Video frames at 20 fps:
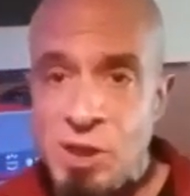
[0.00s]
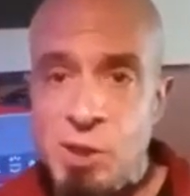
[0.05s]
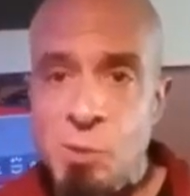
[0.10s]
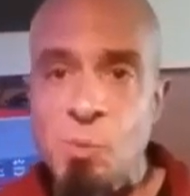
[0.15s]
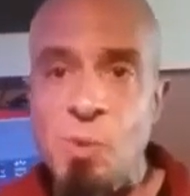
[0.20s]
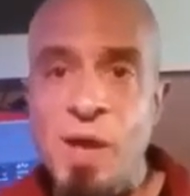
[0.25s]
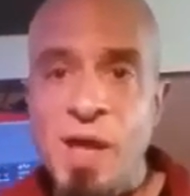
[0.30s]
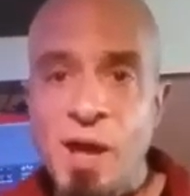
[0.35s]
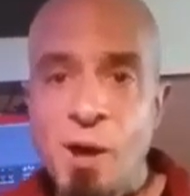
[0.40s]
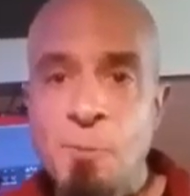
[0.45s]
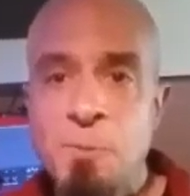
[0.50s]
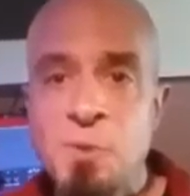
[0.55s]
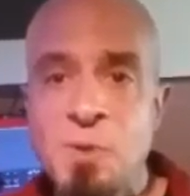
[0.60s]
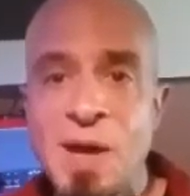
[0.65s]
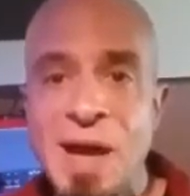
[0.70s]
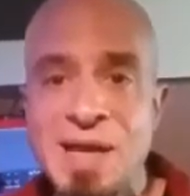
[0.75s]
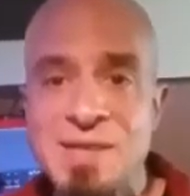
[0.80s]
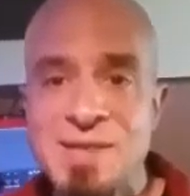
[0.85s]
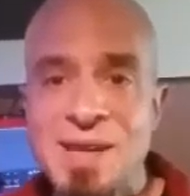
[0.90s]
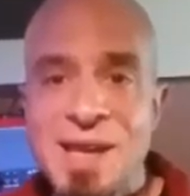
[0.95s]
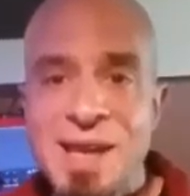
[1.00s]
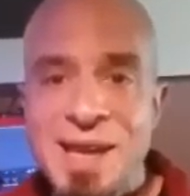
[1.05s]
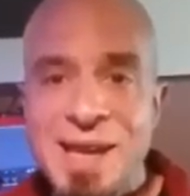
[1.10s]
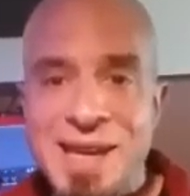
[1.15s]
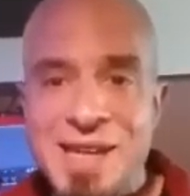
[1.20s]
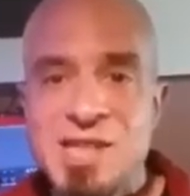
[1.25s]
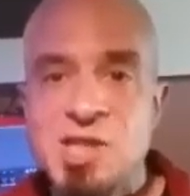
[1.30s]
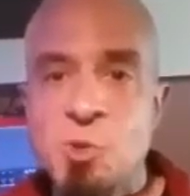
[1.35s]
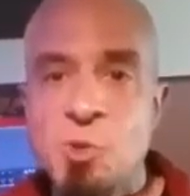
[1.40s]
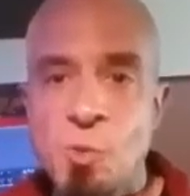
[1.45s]
that will help you guys
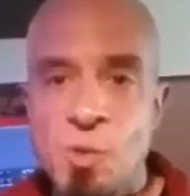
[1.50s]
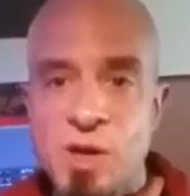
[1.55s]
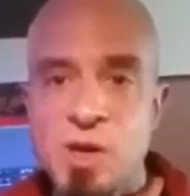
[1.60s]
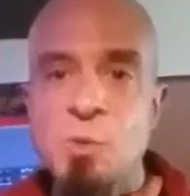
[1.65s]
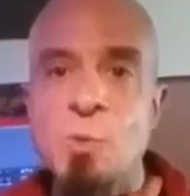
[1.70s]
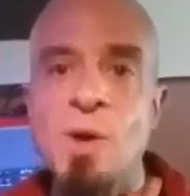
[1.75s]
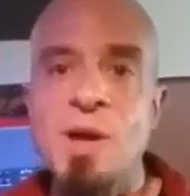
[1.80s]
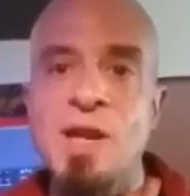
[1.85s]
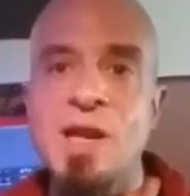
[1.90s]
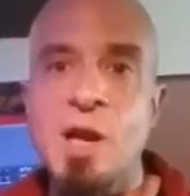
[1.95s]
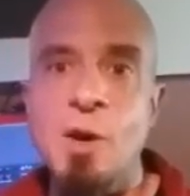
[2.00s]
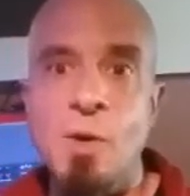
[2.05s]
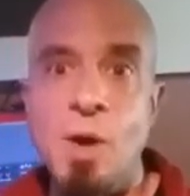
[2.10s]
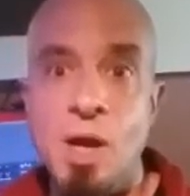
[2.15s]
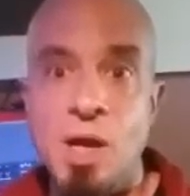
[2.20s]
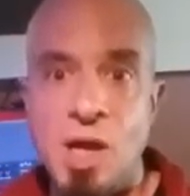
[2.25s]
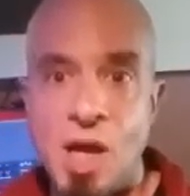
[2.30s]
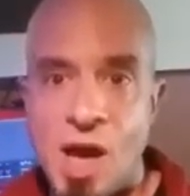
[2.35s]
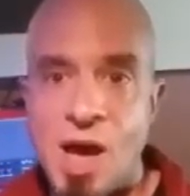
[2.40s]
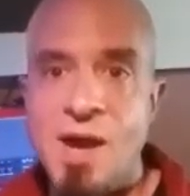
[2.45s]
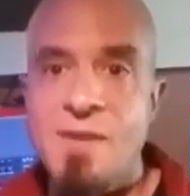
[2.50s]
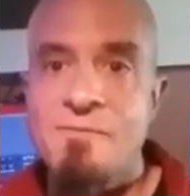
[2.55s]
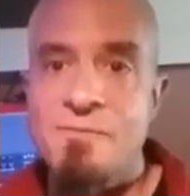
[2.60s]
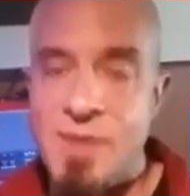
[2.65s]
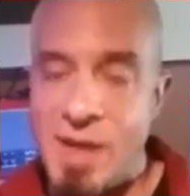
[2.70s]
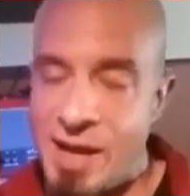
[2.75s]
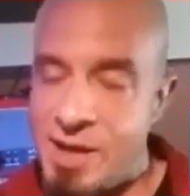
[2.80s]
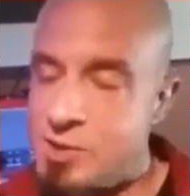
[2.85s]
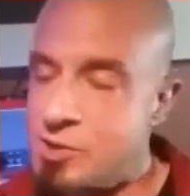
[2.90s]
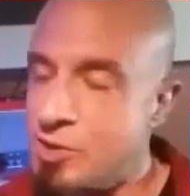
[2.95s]
get to where you want to go a lot
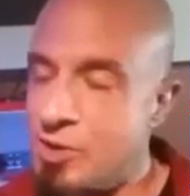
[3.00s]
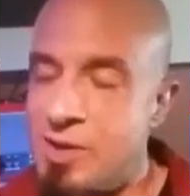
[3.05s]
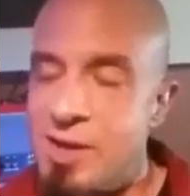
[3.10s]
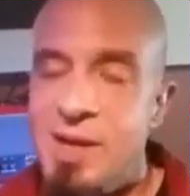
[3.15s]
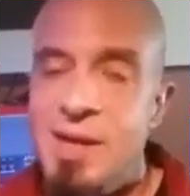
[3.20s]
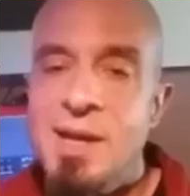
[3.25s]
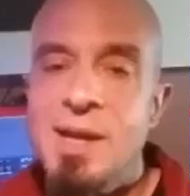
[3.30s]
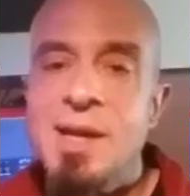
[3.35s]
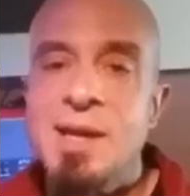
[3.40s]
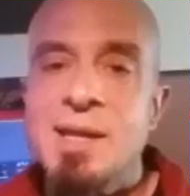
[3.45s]
faster.